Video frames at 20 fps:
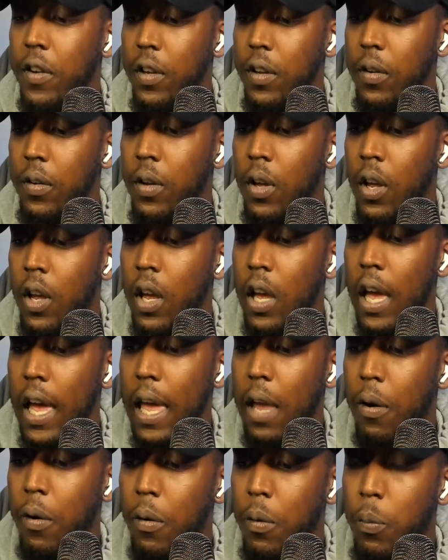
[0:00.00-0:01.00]
I feel you.
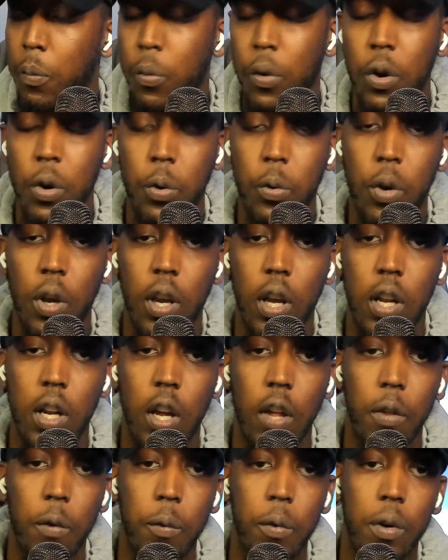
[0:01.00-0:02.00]
Hey, real quick,
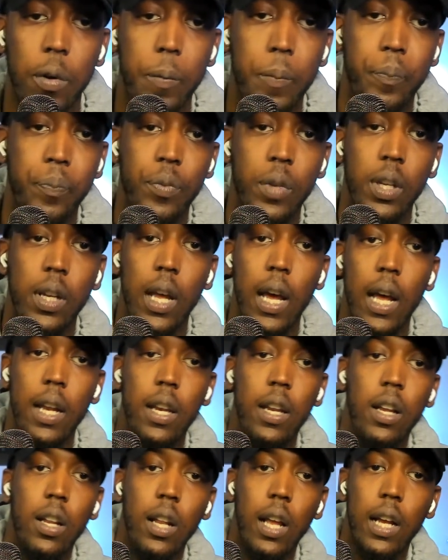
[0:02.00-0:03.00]
another one
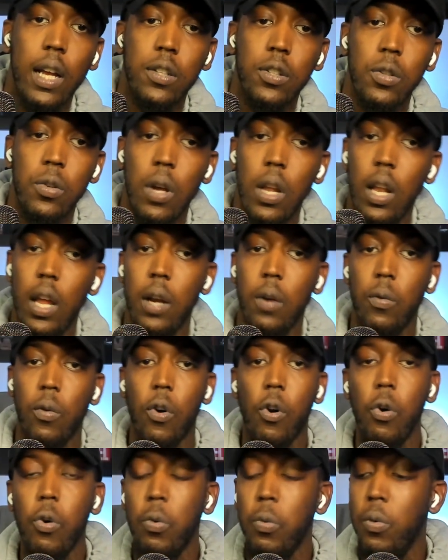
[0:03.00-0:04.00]
that I did like too. I
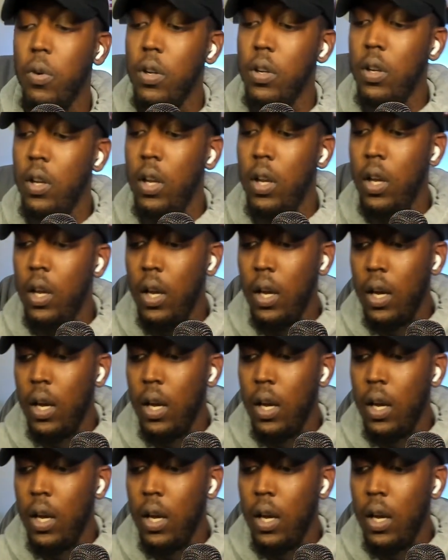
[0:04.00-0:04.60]
like Rogue One.